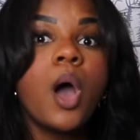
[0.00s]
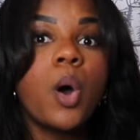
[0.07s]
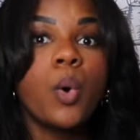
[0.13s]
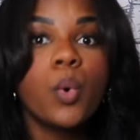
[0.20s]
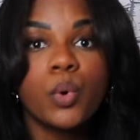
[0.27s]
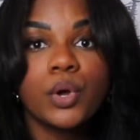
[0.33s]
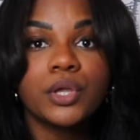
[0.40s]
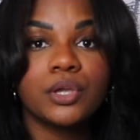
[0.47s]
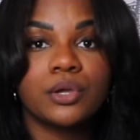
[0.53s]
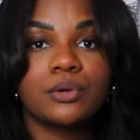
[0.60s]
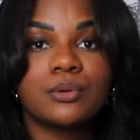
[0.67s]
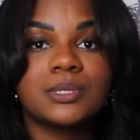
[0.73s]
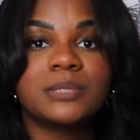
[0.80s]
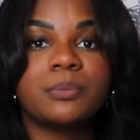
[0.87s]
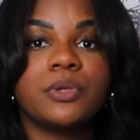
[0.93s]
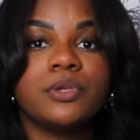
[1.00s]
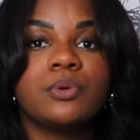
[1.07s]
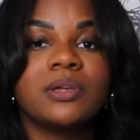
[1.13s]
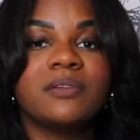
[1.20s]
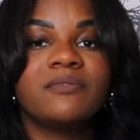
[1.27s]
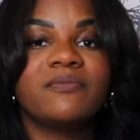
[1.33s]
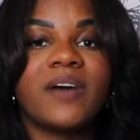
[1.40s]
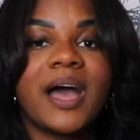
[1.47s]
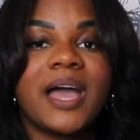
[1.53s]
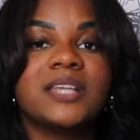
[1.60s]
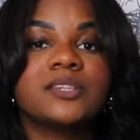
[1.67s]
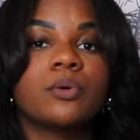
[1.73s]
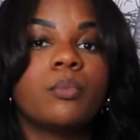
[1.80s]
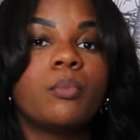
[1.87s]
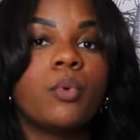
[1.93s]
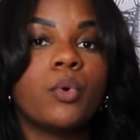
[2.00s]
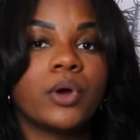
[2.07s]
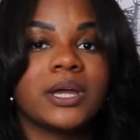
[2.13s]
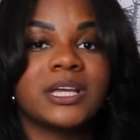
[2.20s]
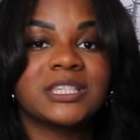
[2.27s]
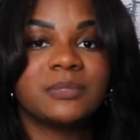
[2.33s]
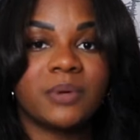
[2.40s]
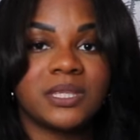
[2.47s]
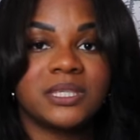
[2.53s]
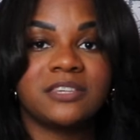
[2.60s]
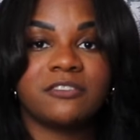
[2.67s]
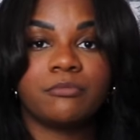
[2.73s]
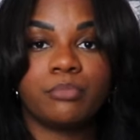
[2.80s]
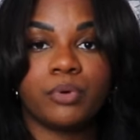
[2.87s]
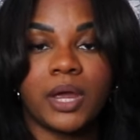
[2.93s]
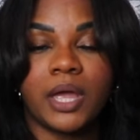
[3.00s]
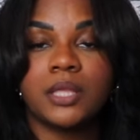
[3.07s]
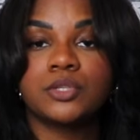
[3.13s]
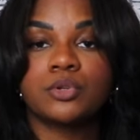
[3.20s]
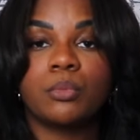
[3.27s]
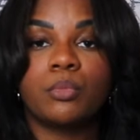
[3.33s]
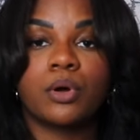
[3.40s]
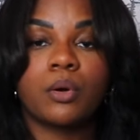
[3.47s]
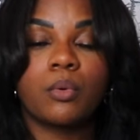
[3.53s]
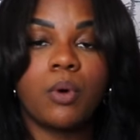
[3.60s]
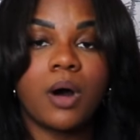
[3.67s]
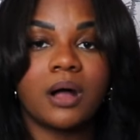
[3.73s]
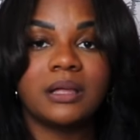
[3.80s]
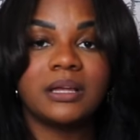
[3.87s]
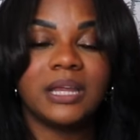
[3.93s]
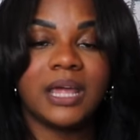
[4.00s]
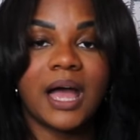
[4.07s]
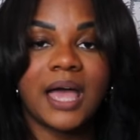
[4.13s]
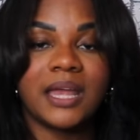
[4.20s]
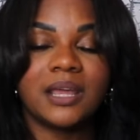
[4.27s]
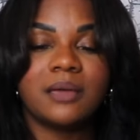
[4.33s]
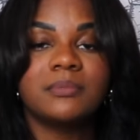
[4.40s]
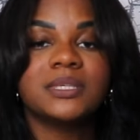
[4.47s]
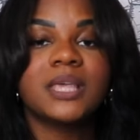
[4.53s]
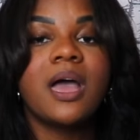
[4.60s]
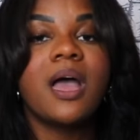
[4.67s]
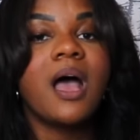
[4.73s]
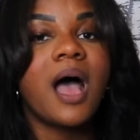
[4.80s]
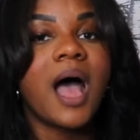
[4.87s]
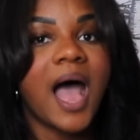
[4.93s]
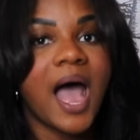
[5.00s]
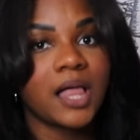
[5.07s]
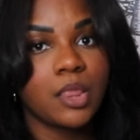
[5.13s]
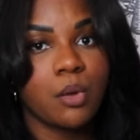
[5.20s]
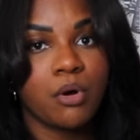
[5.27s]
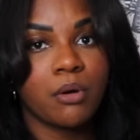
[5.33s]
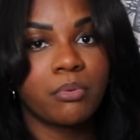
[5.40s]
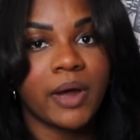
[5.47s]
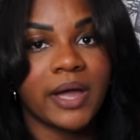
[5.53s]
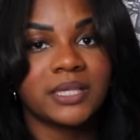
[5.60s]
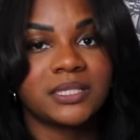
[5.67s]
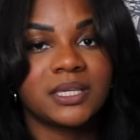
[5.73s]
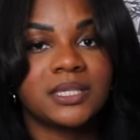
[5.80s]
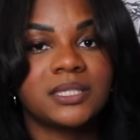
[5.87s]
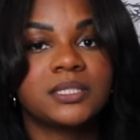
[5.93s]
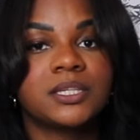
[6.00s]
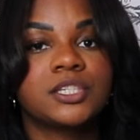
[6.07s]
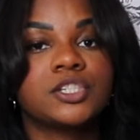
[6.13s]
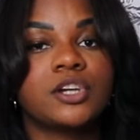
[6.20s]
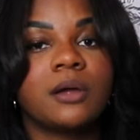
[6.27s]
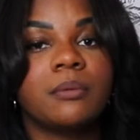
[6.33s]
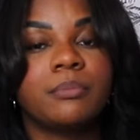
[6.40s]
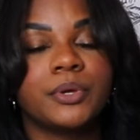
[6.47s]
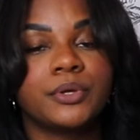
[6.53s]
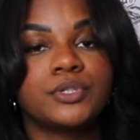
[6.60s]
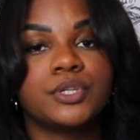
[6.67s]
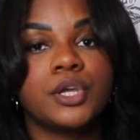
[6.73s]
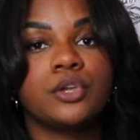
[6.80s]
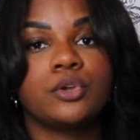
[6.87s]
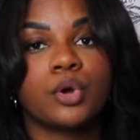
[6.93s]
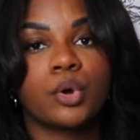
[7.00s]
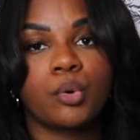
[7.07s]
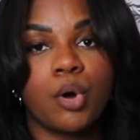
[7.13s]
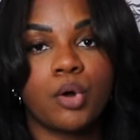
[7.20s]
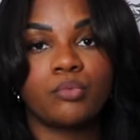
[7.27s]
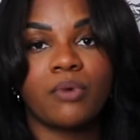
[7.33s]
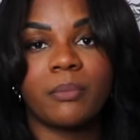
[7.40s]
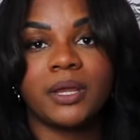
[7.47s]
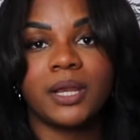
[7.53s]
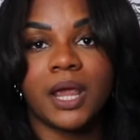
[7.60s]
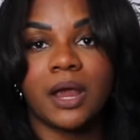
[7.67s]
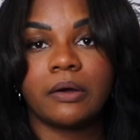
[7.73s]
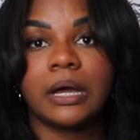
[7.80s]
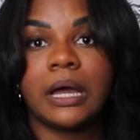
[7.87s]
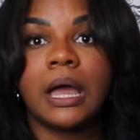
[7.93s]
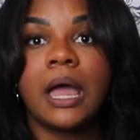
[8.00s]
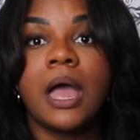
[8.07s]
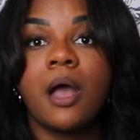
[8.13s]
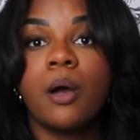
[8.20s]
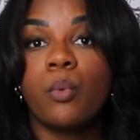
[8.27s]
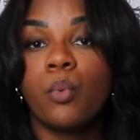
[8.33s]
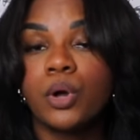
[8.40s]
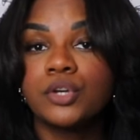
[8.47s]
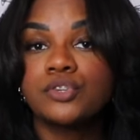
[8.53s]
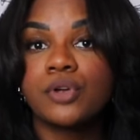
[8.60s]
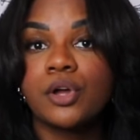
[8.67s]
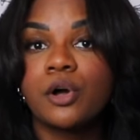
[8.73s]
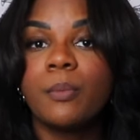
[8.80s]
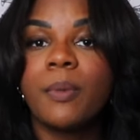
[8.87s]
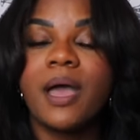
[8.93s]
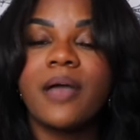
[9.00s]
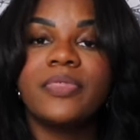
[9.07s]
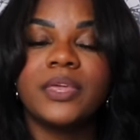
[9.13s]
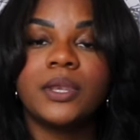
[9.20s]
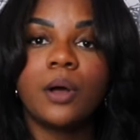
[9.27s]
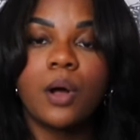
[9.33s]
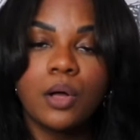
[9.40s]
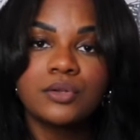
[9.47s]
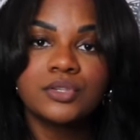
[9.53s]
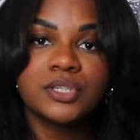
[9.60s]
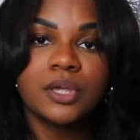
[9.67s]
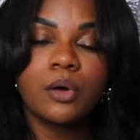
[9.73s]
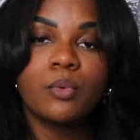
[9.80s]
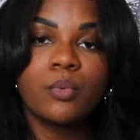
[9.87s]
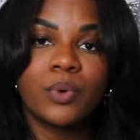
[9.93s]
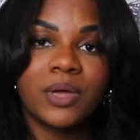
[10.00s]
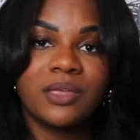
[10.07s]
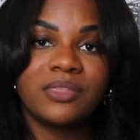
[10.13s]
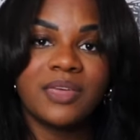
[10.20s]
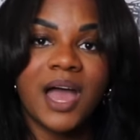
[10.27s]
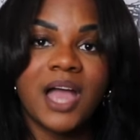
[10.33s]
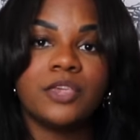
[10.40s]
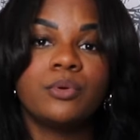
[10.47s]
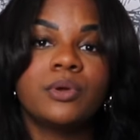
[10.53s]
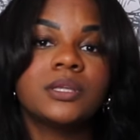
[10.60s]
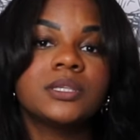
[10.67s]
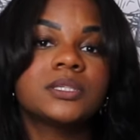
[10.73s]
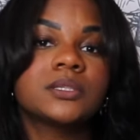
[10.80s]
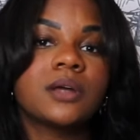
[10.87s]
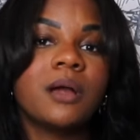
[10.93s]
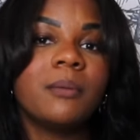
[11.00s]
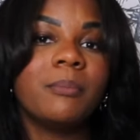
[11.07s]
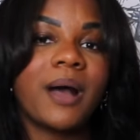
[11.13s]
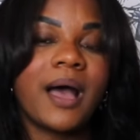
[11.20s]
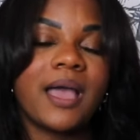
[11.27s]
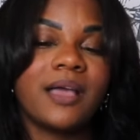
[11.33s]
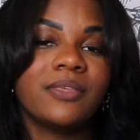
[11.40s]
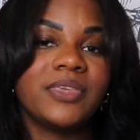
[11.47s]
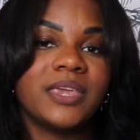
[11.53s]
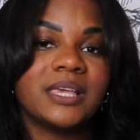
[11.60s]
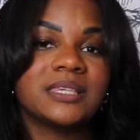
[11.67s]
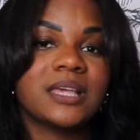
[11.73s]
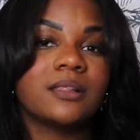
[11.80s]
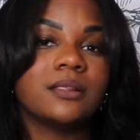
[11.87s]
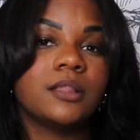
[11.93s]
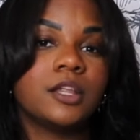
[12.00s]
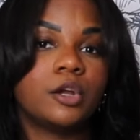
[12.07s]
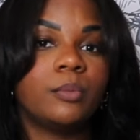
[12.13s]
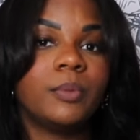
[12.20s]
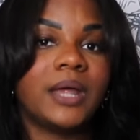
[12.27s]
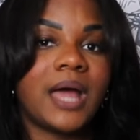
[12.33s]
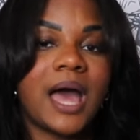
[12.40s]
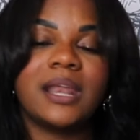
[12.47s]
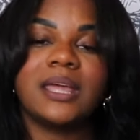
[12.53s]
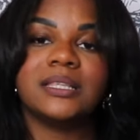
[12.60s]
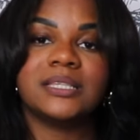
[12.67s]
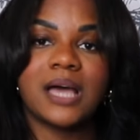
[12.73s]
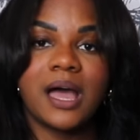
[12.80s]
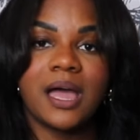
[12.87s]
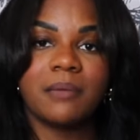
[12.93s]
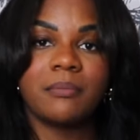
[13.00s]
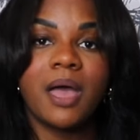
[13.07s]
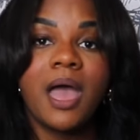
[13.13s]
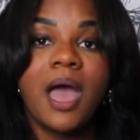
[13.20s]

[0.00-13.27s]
or used, but you can find more expensive brands or more quality items at lower prices to start building your grown woman era wardrobe. And then also with that, you can start buying things a little bit at a time.